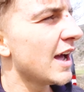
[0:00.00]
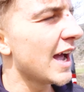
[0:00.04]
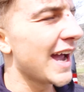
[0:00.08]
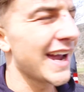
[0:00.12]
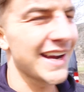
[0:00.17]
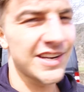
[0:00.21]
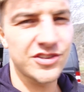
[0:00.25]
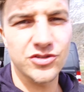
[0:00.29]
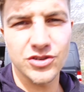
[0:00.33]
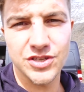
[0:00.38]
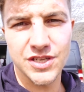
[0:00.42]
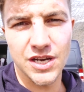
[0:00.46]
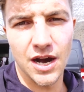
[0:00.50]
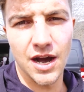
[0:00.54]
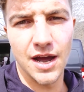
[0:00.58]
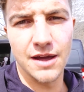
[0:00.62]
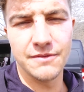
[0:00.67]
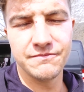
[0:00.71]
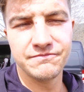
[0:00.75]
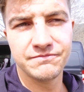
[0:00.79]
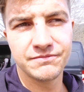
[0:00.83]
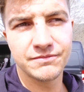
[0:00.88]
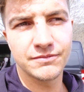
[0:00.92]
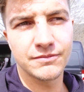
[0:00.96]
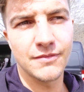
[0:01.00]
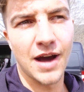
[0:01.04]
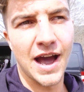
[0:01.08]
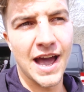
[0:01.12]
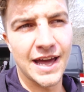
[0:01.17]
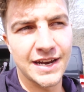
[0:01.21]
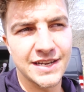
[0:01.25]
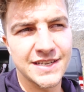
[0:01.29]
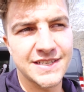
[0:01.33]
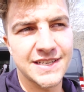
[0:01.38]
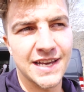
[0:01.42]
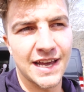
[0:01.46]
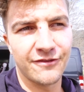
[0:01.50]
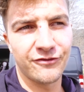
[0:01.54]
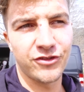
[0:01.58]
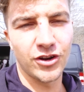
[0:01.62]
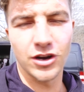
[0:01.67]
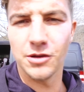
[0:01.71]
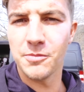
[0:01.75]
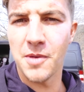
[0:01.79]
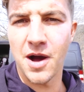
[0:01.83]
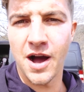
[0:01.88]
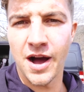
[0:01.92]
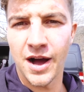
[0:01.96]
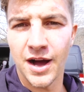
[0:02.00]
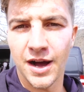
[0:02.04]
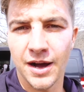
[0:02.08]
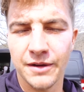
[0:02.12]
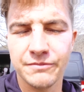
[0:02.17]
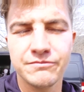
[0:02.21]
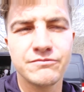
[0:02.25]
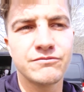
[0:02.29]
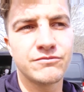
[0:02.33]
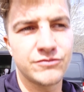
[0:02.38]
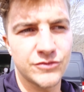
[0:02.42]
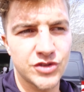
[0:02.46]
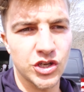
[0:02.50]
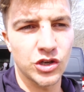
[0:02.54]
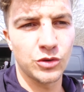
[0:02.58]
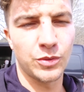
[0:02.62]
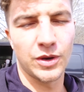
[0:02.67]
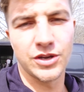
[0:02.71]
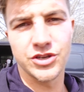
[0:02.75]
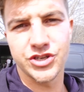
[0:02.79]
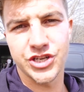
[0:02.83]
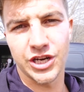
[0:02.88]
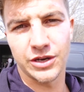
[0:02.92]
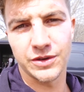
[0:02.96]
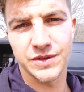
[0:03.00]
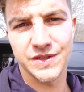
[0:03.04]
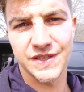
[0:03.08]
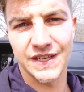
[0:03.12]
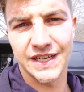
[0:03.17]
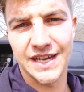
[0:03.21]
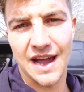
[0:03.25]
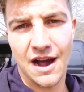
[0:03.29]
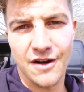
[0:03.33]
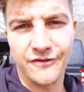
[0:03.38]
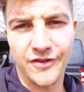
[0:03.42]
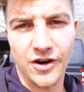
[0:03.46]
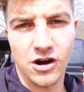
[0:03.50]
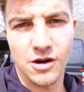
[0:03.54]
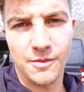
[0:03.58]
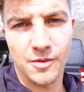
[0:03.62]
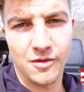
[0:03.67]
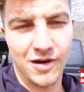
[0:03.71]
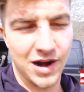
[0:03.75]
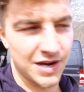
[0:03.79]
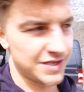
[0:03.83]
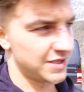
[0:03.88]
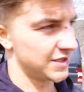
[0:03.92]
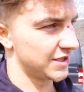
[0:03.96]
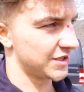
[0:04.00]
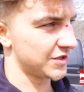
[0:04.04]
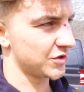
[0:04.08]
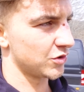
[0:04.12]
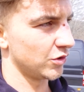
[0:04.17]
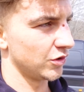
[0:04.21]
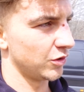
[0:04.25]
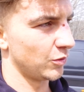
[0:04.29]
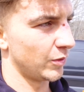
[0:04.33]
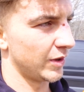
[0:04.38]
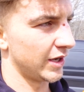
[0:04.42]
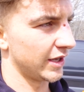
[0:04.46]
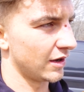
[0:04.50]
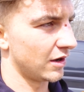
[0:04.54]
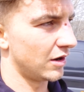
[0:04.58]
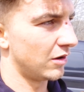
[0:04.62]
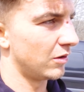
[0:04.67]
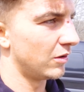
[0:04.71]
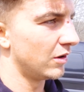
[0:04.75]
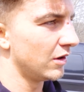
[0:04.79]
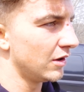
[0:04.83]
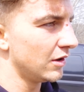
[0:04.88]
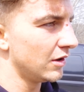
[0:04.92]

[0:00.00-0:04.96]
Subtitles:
Extra time, my head is saying follow my heart. 2-1 Chelsea, Alvaro Morata to score the winning goal.